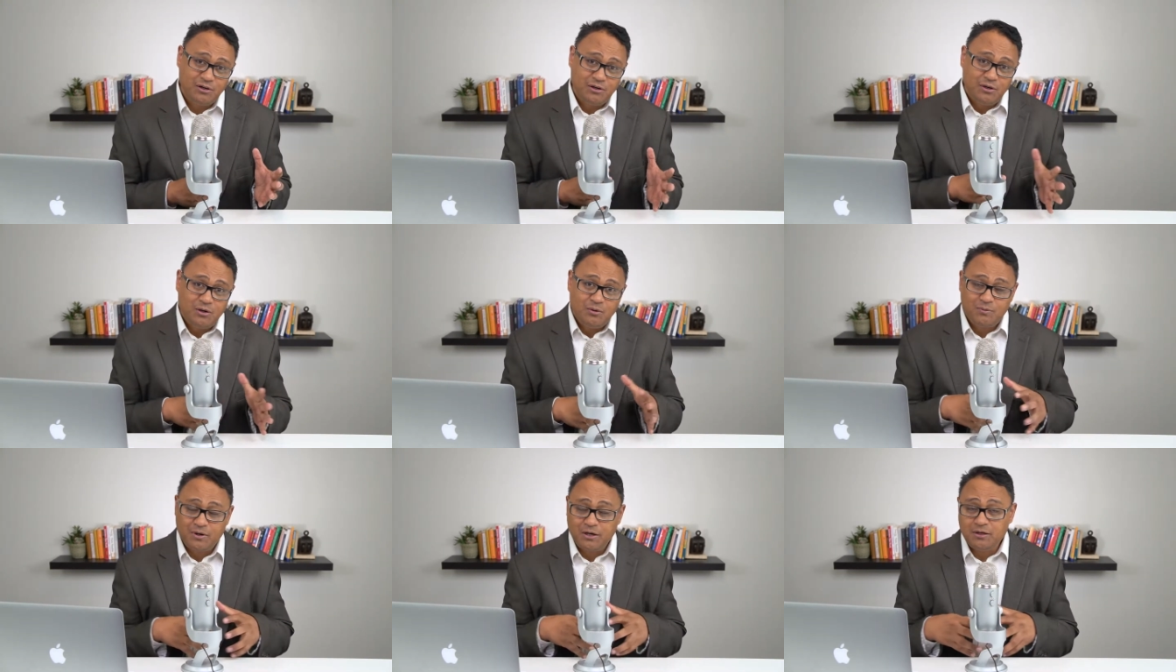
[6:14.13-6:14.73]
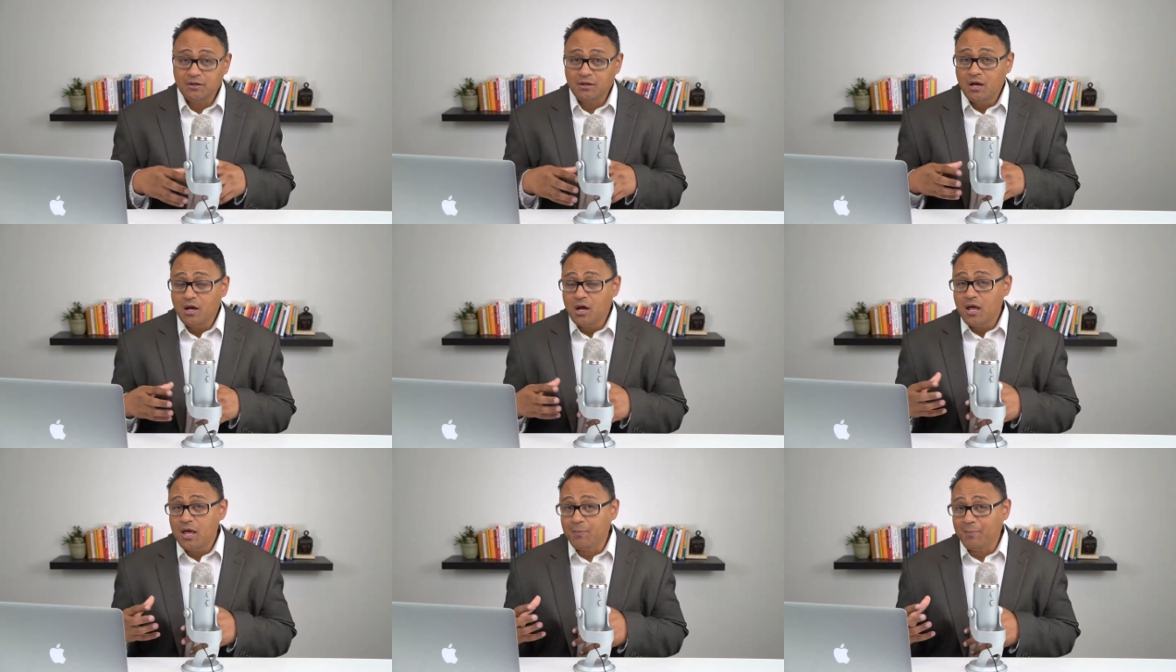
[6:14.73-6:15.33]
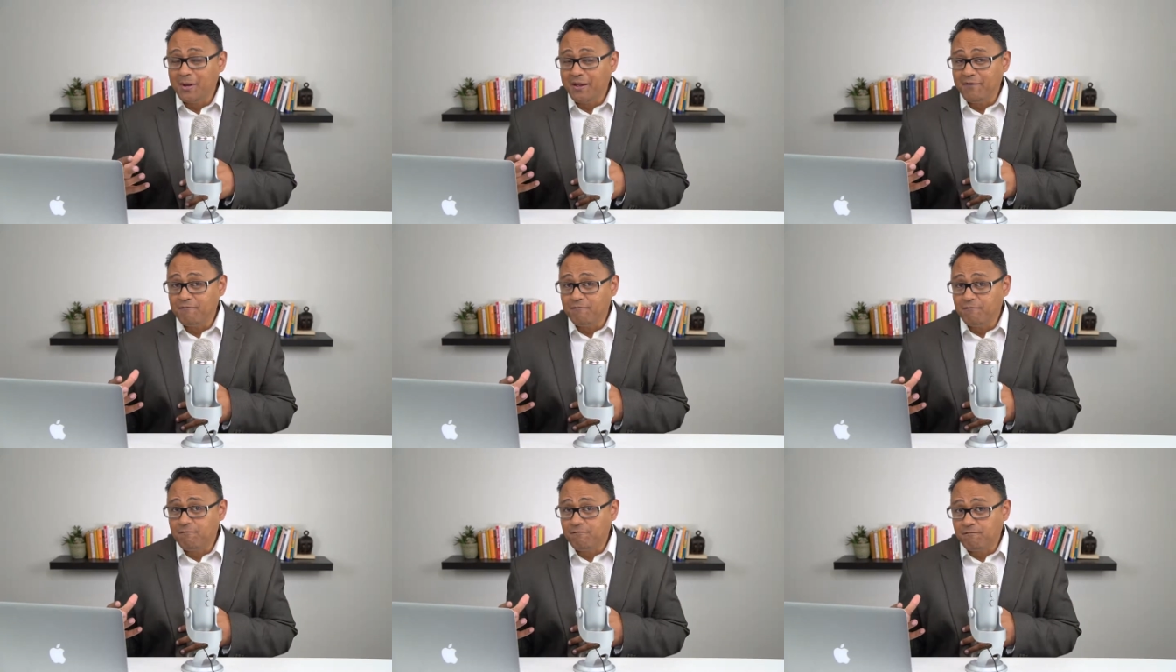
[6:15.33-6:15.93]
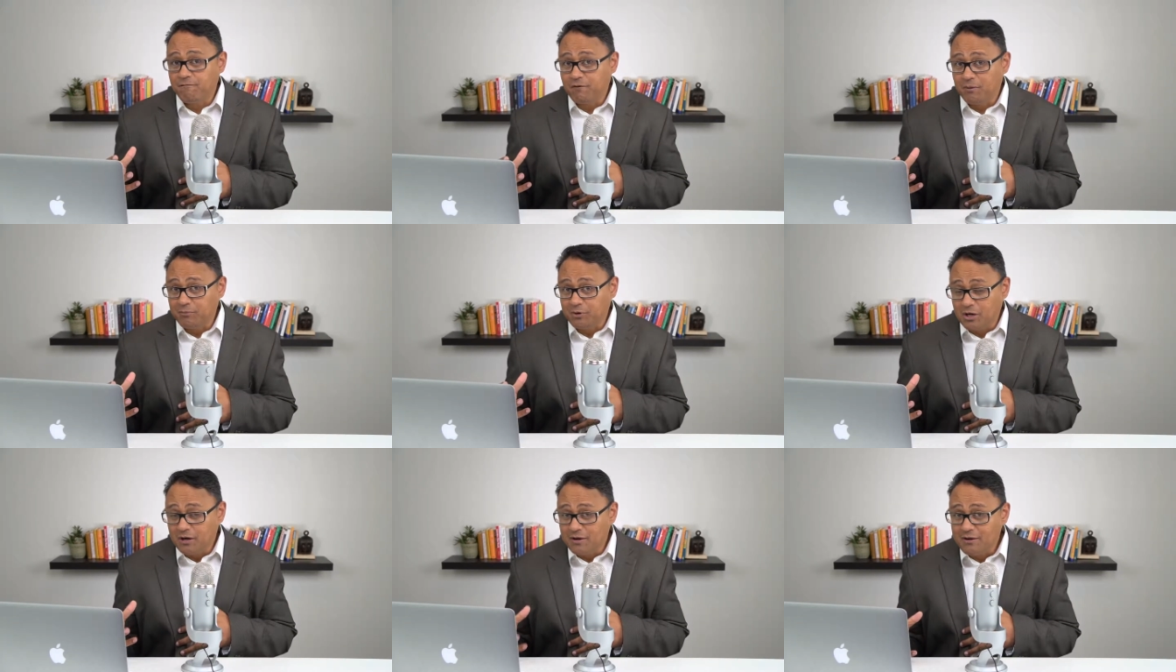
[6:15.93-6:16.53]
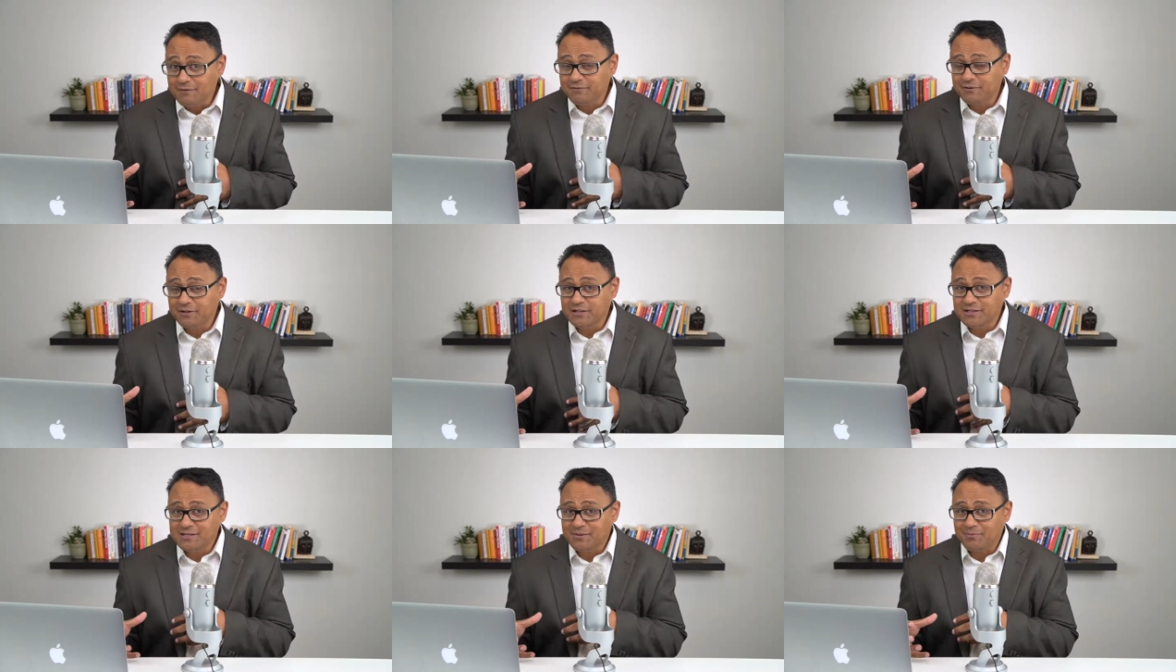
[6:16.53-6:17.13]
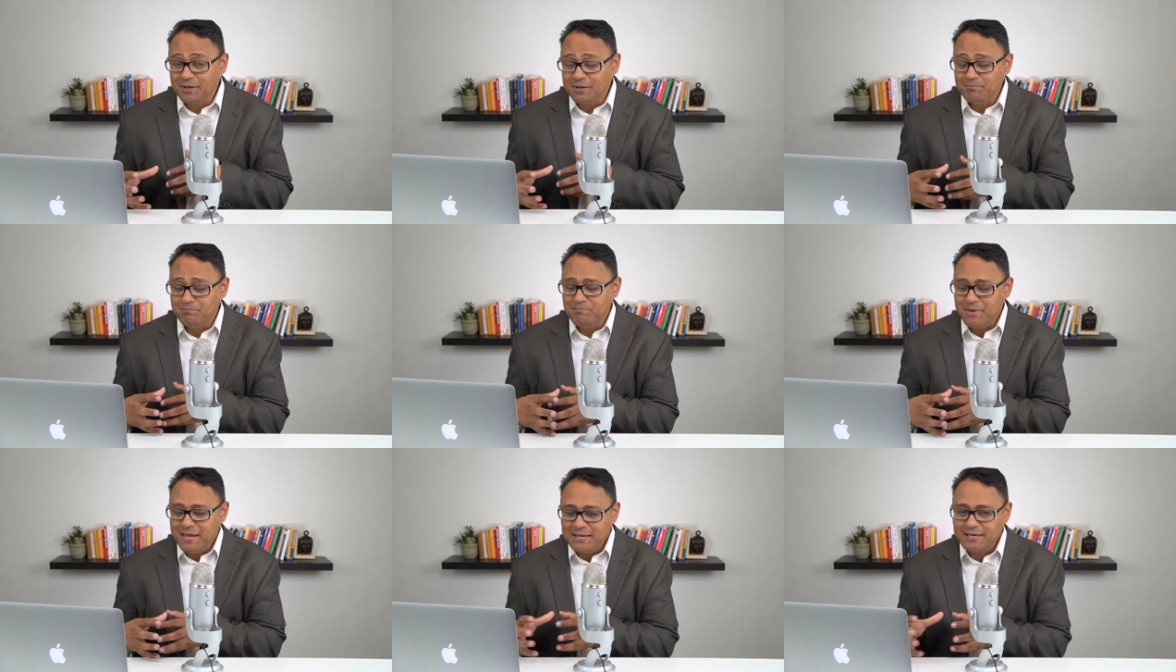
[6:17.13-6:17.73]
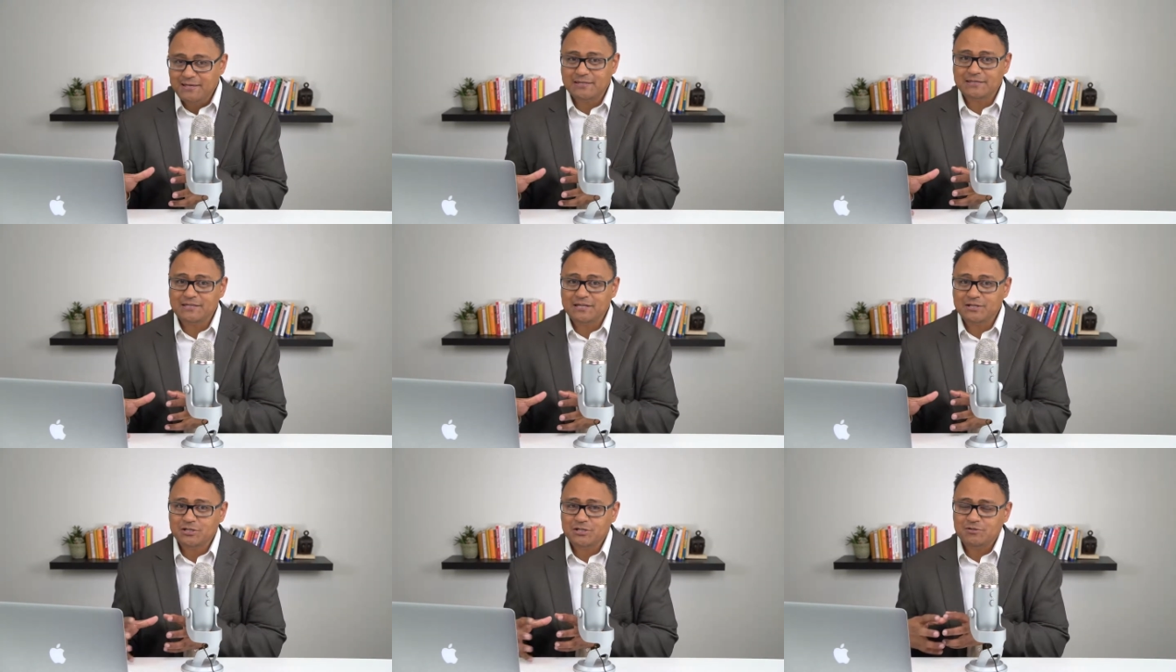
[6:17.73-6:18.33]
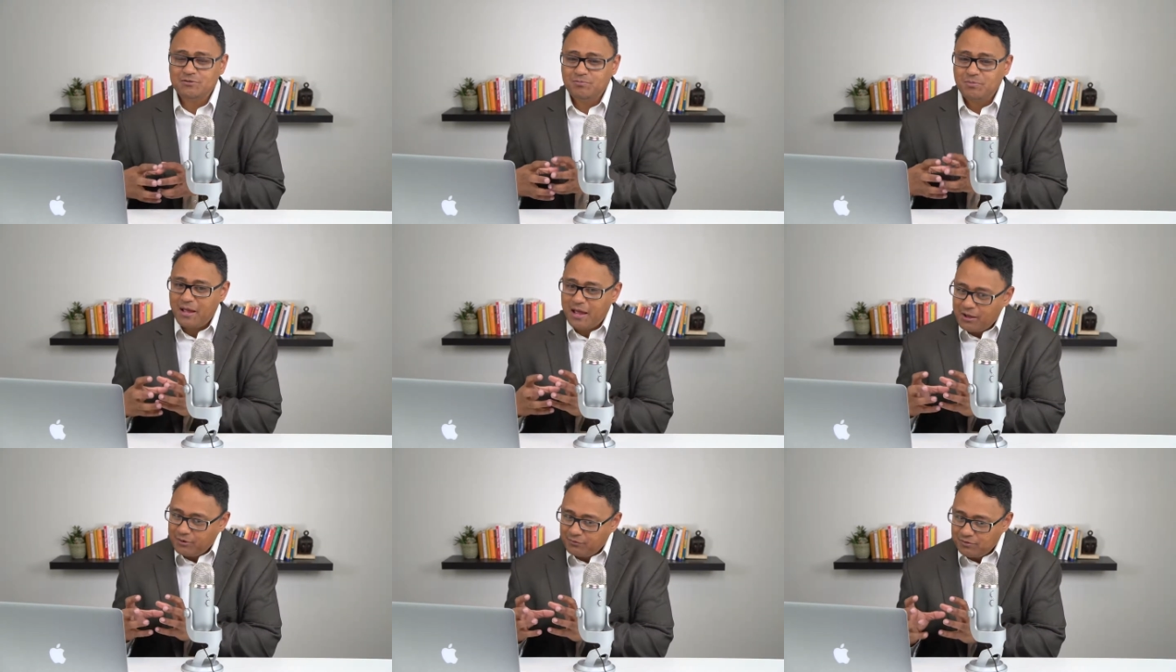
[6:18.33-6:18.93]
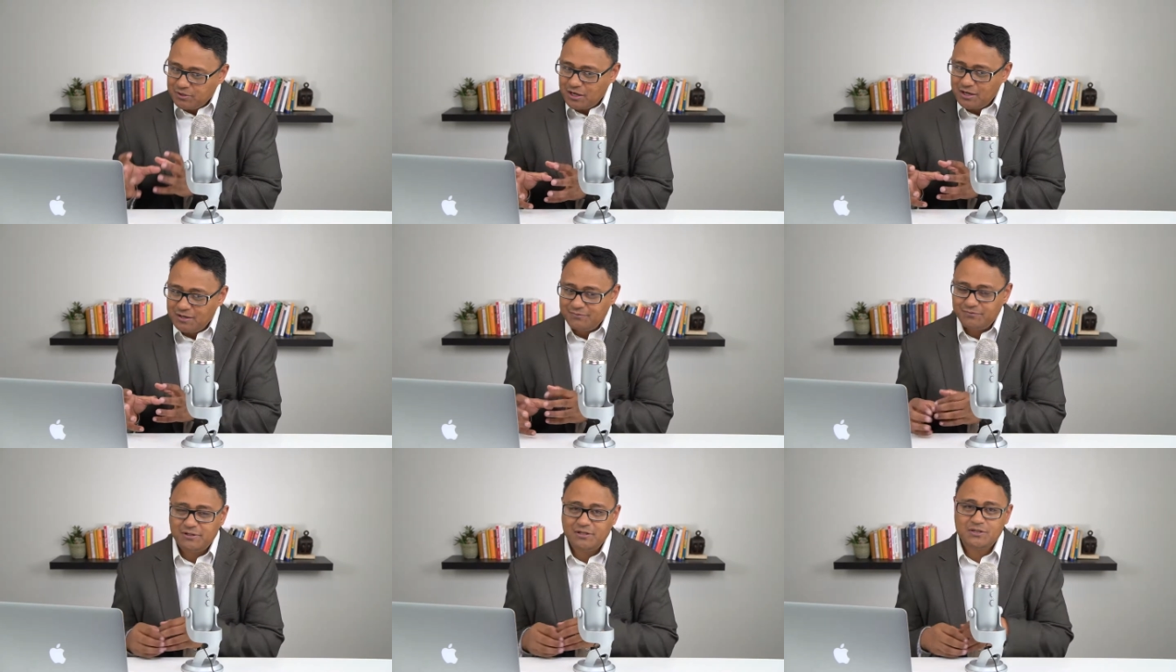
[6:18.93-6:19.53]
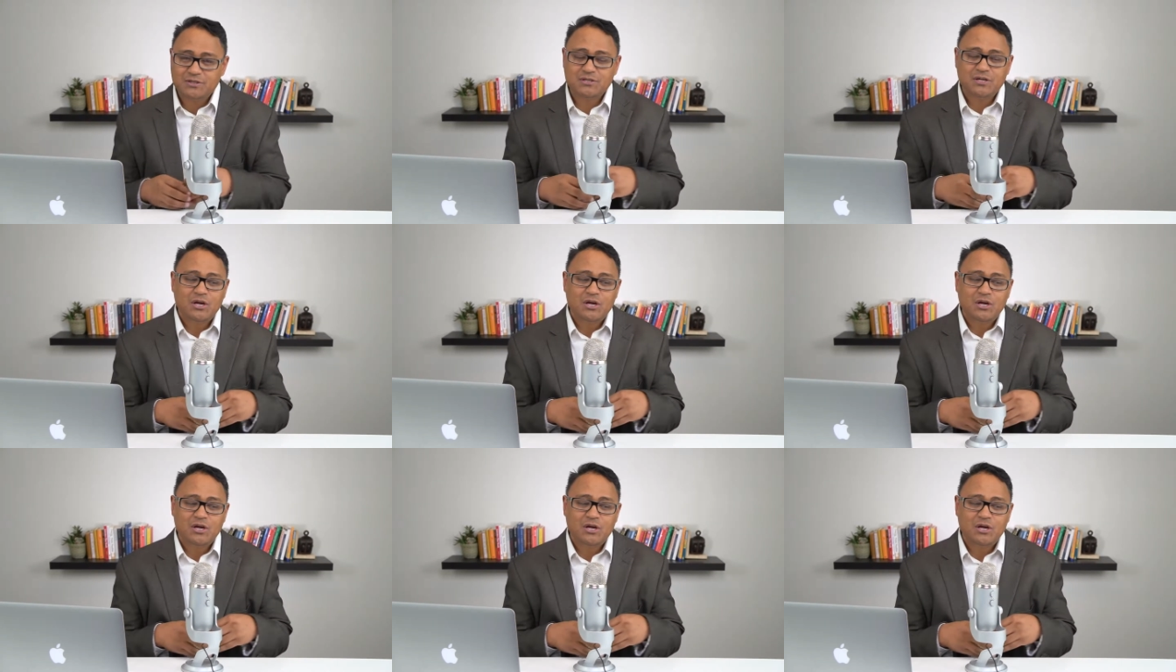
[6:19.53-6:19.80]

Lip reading: Right? Am I from confidence? Am I making decisions out of confidence?